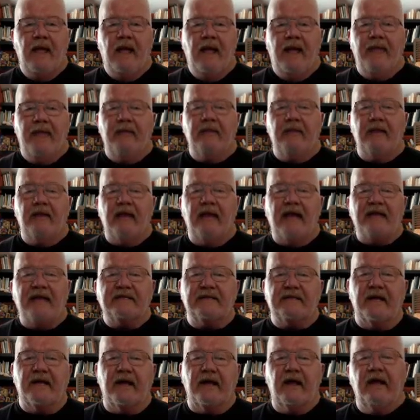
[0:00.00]
And then the last
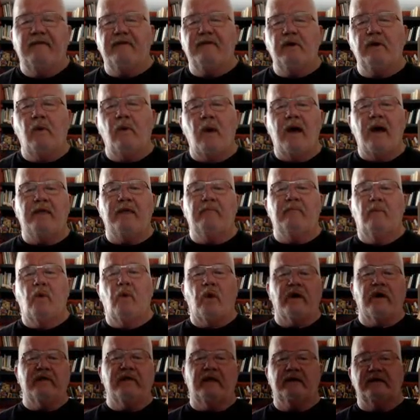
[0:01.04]
thing, if you want
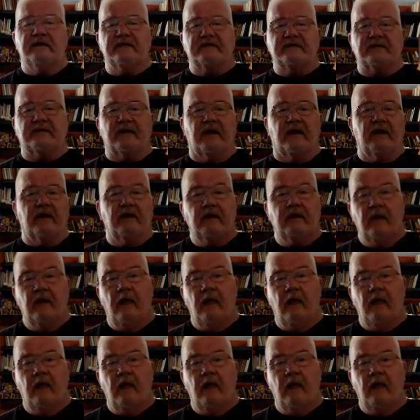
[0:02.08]
more than just a,